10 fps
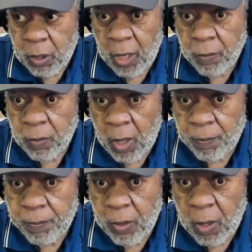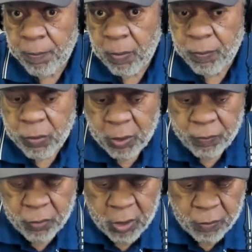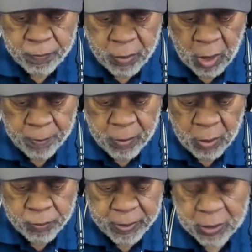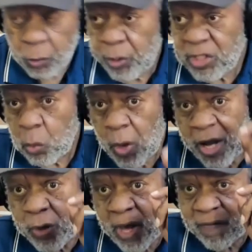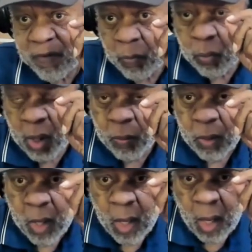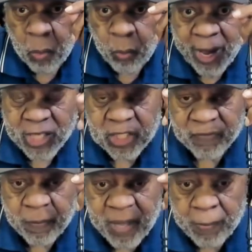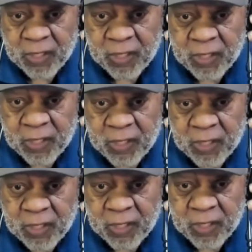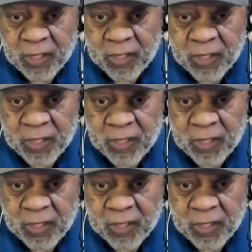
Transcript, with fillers: Yeah, um, yeah. Um, um, the the uh, but the reason why you have a, a, a rash of amendments passed in